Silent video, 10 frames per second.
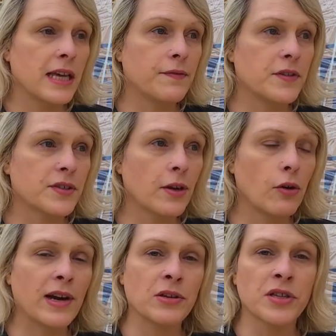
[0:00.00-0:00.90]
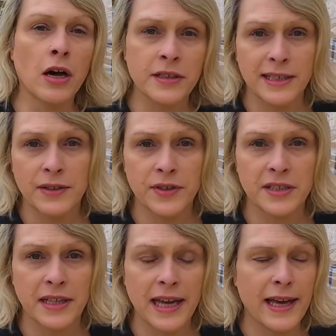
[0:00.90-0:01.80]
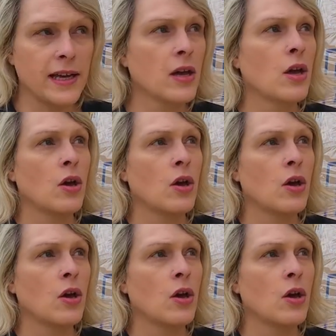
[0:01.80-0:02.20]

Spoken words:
if the solar rails are delivered today,